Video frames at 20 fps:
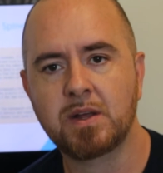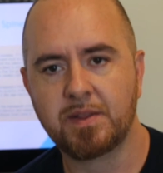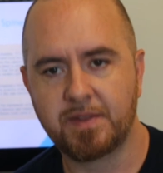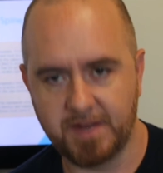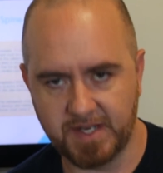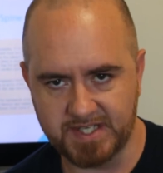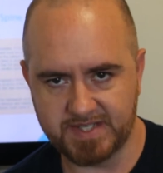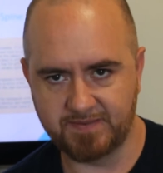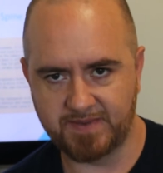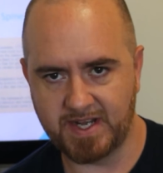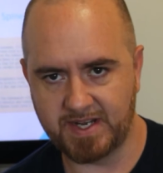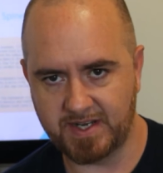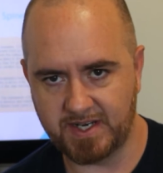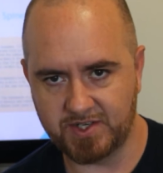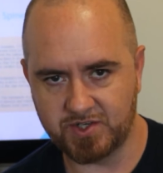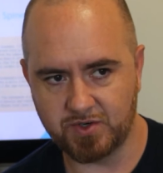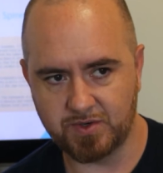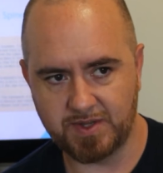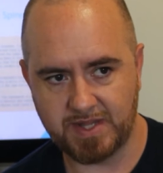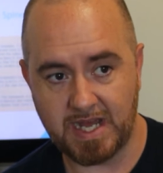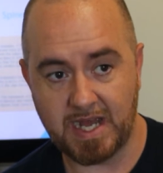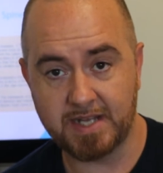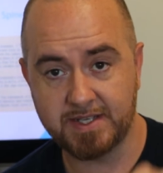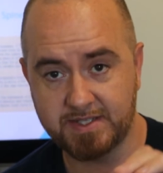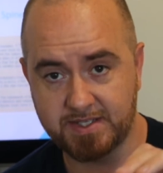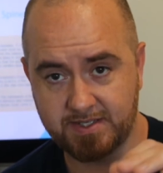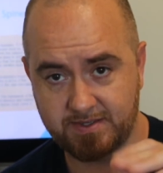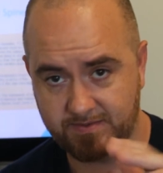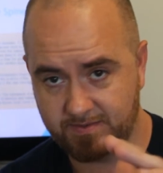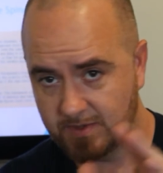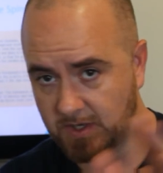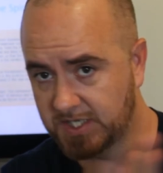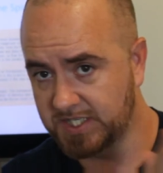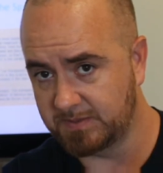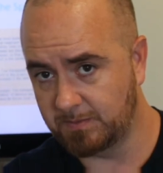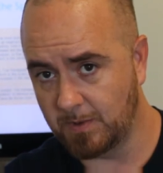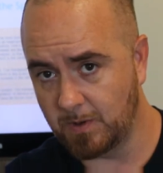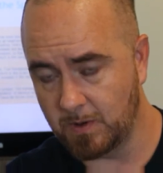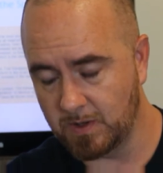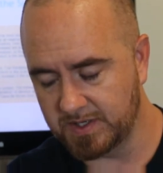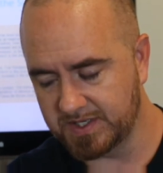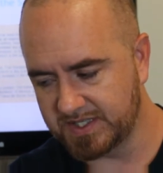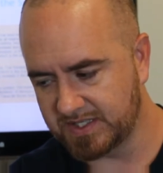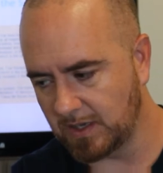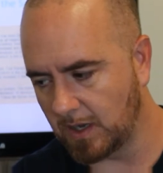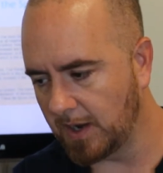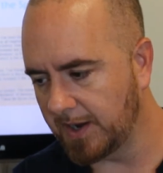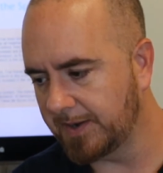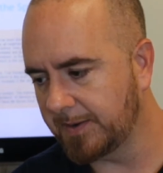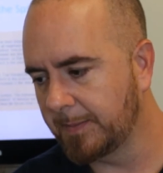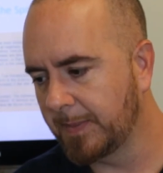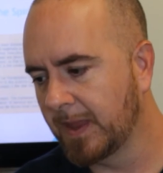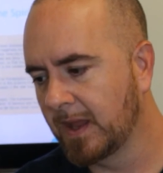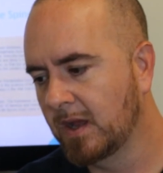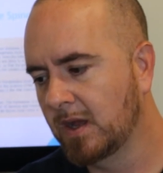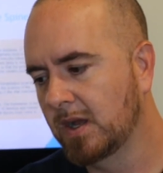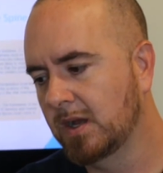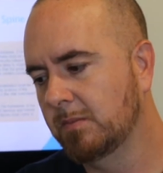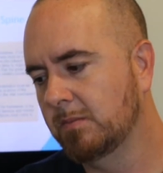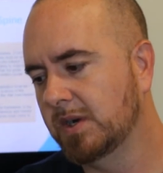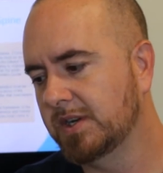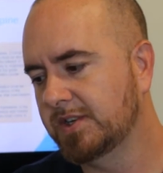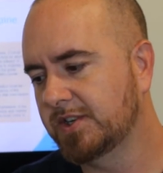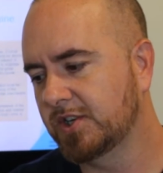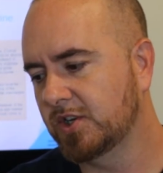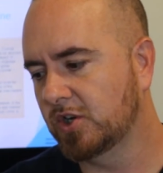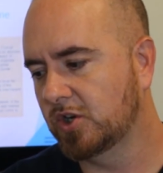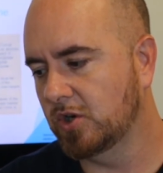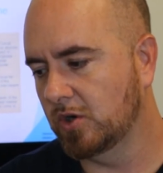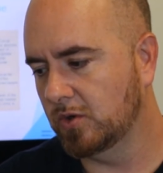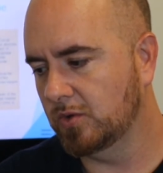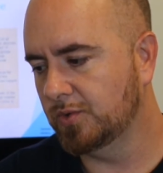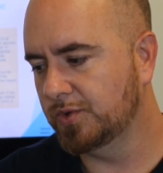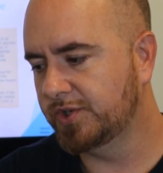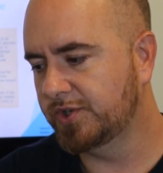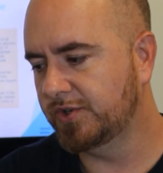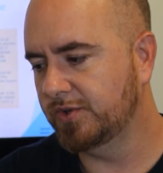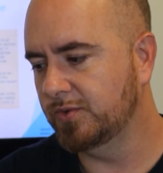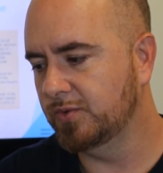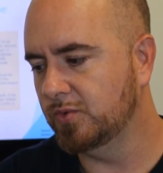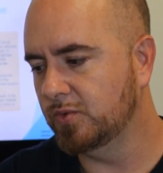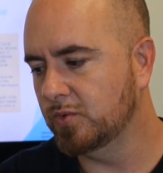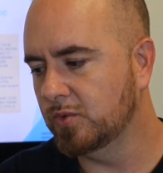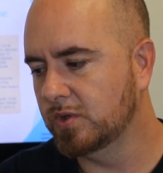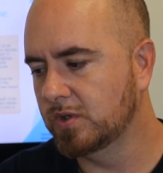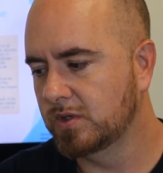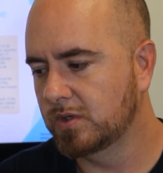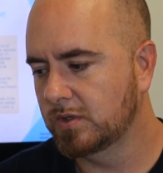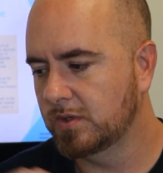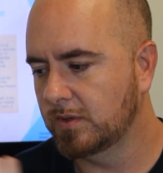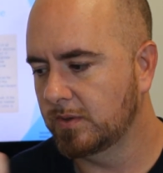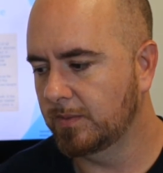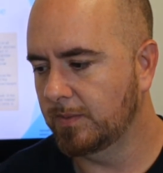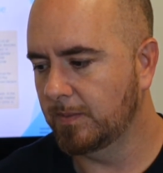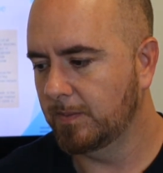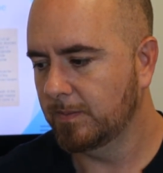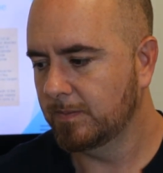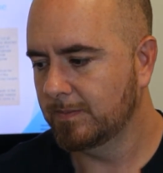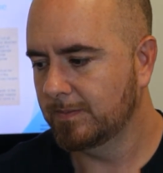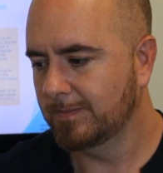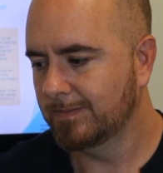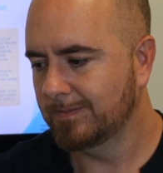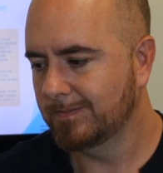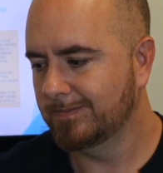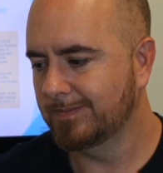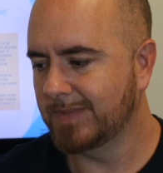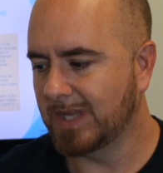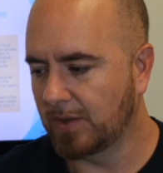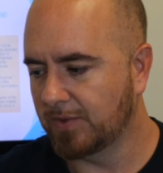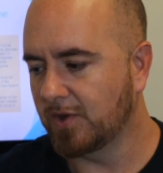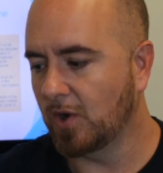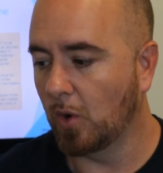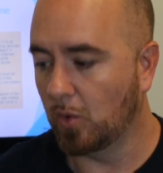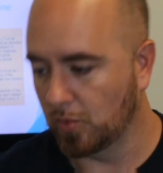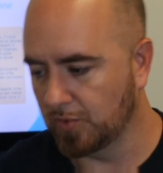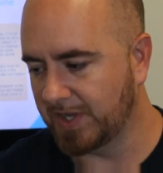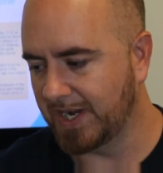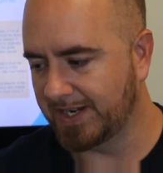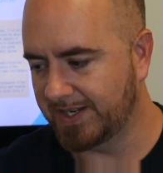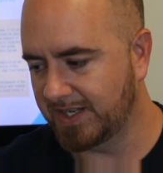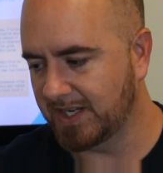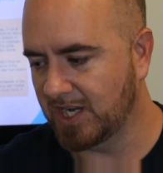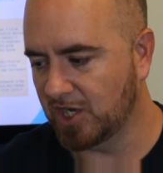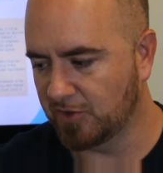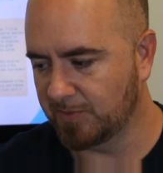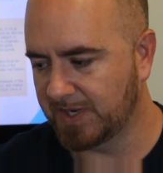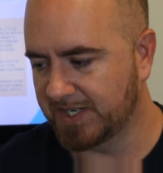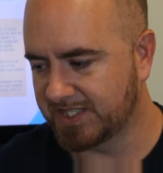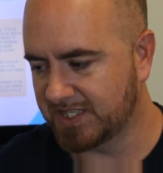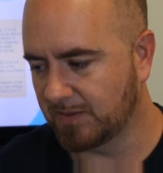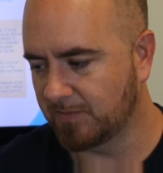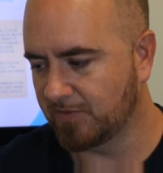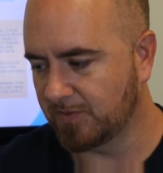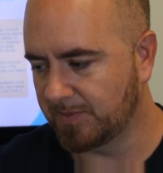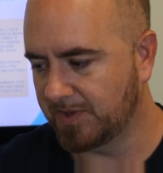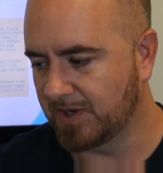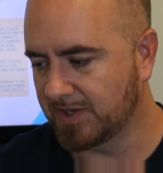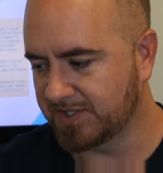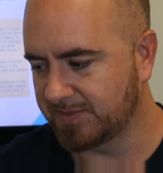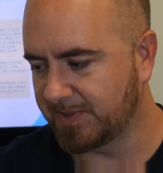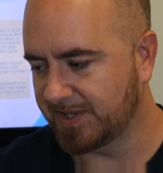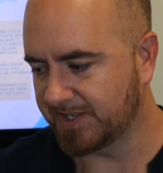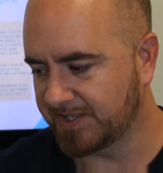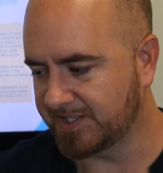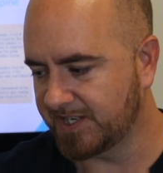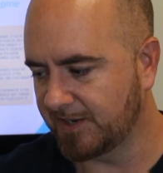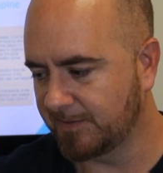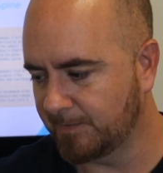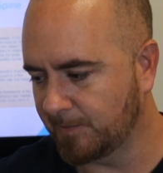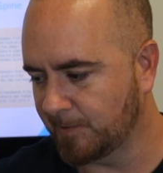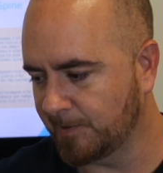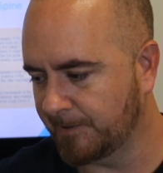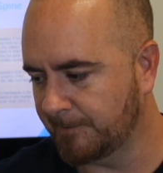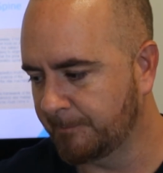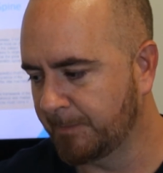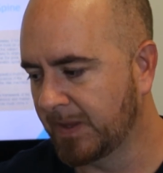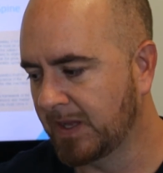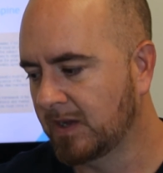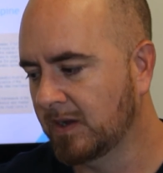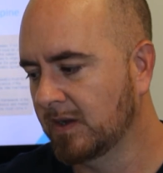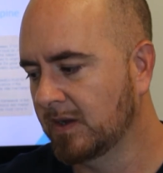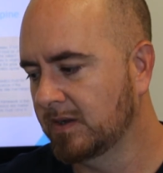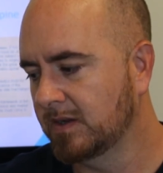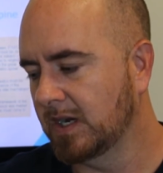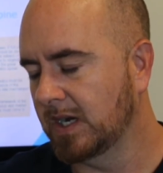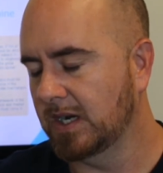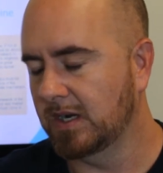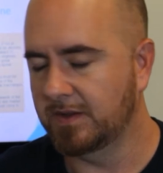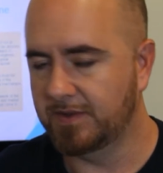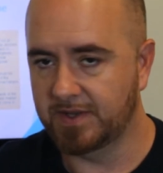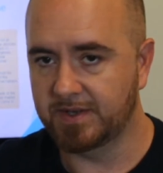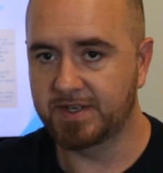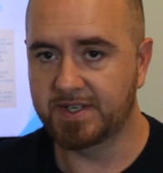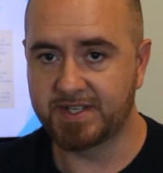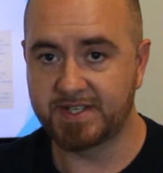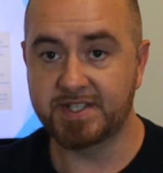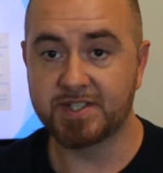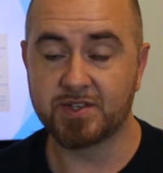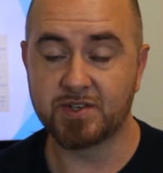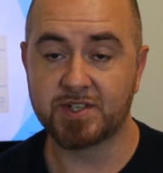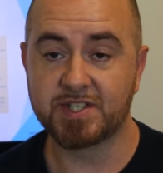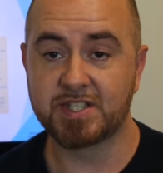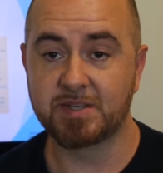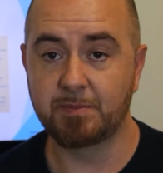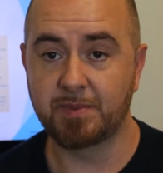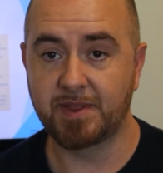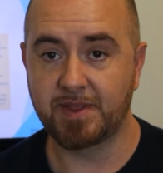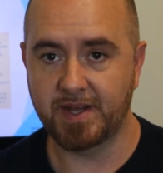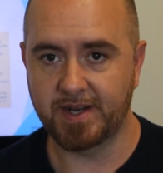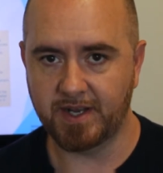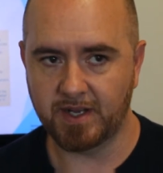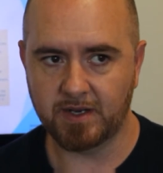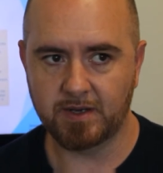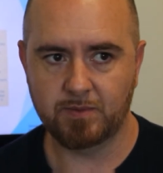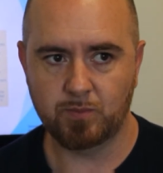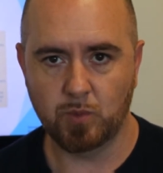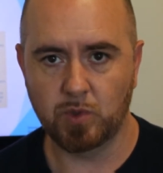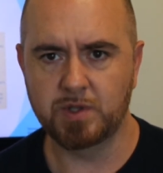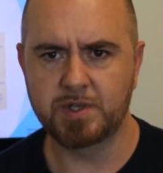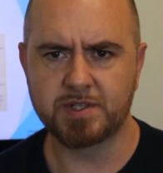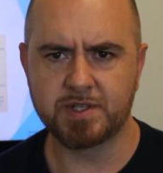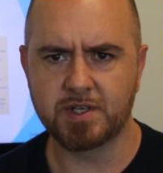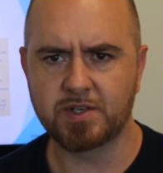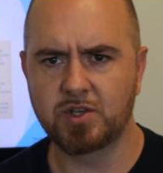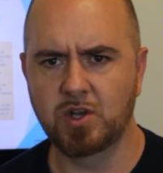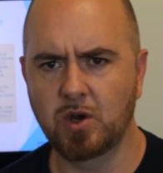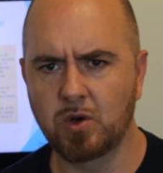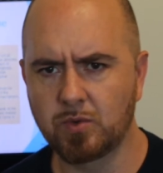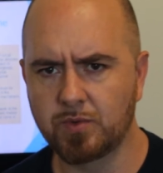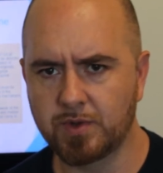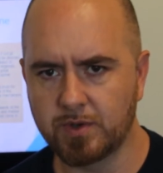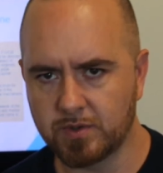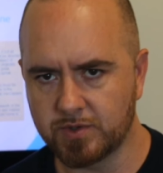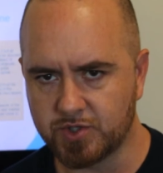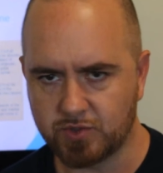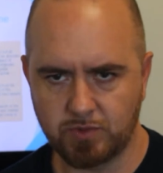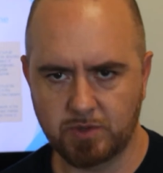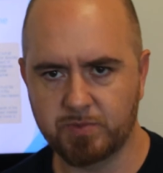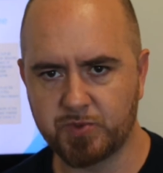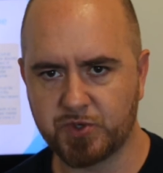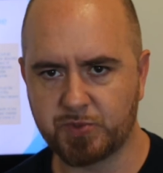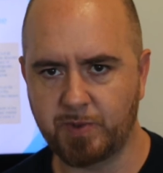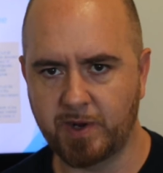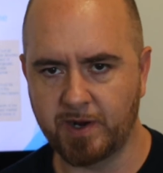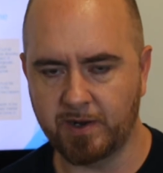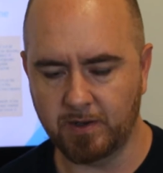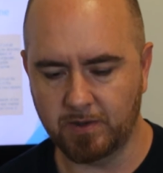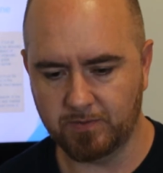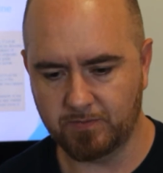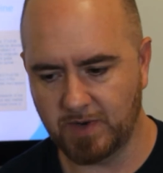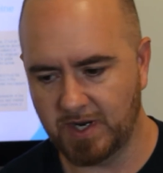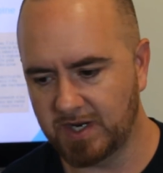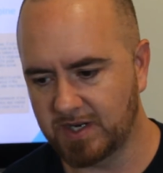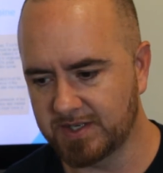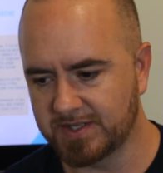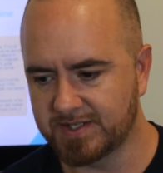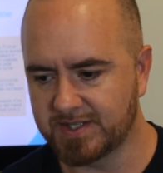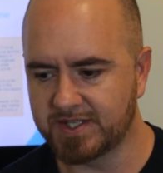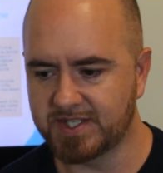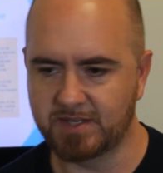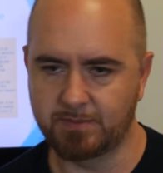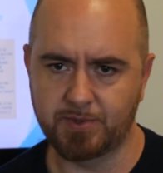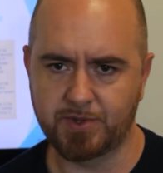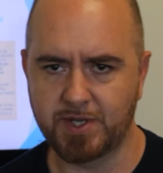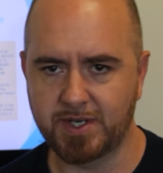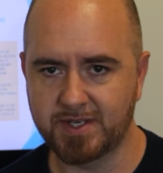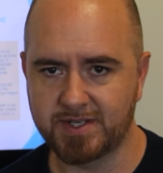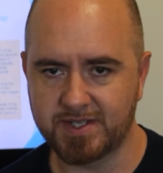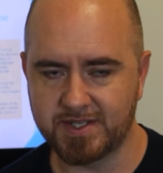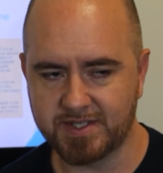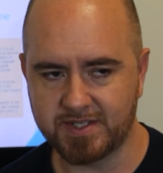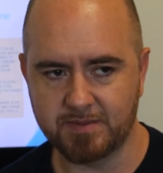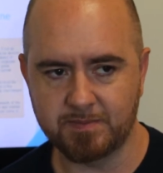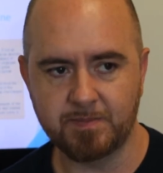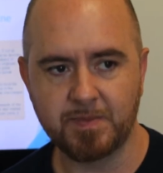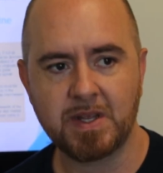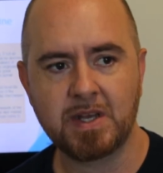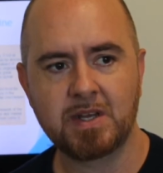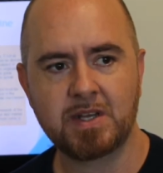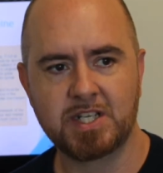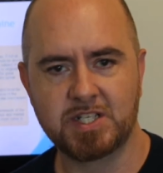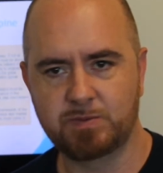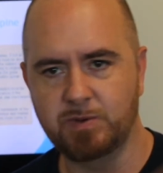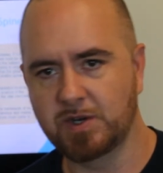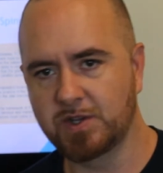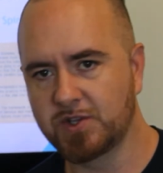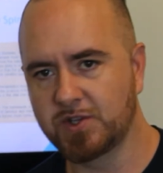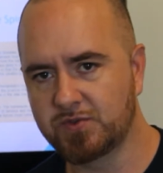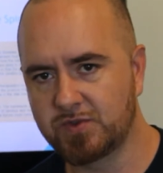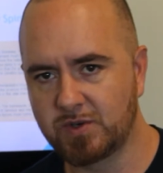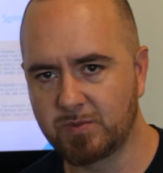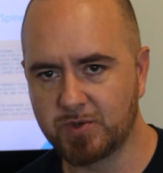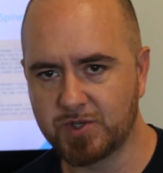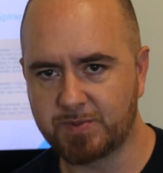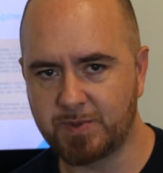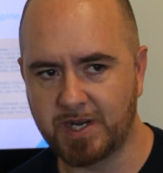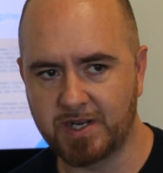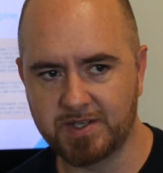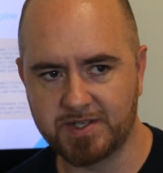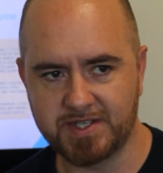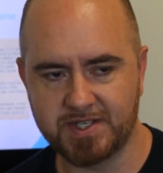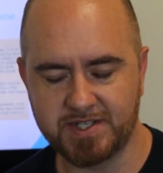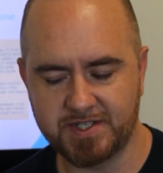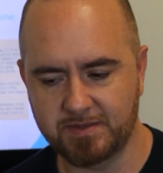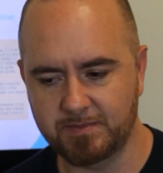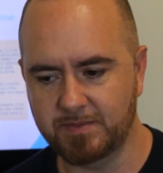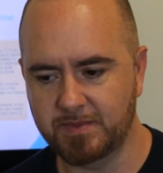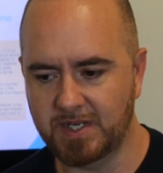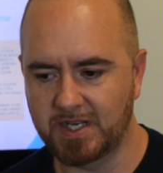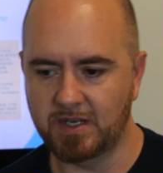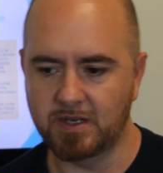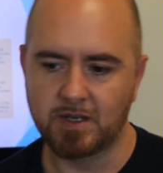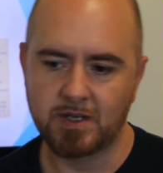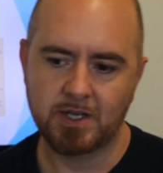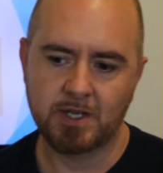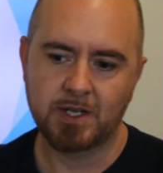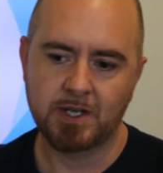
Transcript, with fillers: Things of that nature. That's a small aside. But to go to now the old idea held by some from the osteopathic standpoint uh, the disease diseases are sympathetic. Well, he's like, no, they're cerebrospinal, right? Because the sympathetic system is part of the cerebrospinal system. And